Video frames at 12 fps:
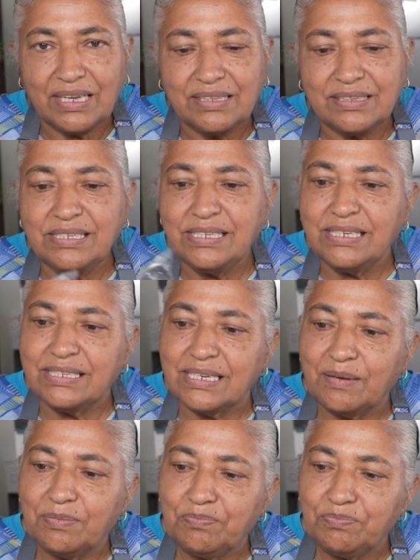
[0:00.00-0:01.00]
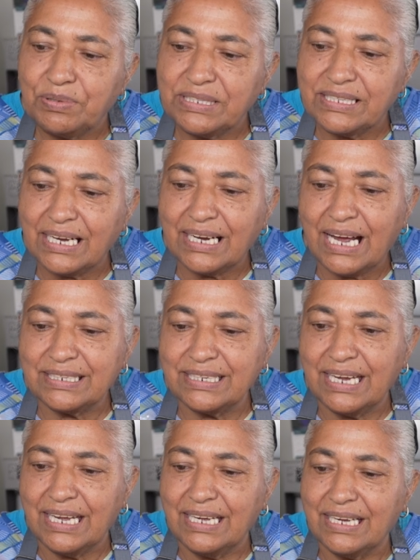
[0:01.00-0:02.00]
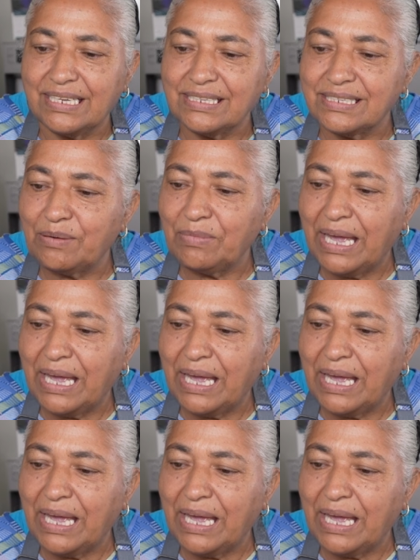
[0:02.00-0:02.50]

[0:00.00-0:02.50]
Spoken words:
This is a pizza cutter and some